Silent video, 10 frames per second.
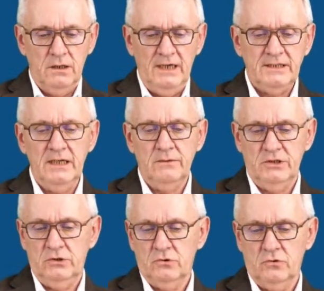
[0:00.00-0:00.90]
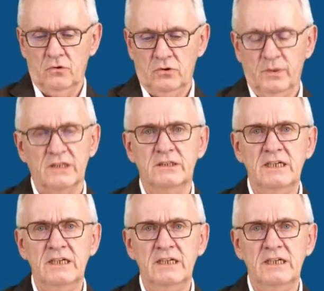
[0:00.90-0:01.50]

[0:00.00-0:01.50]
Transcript: I think we should talk about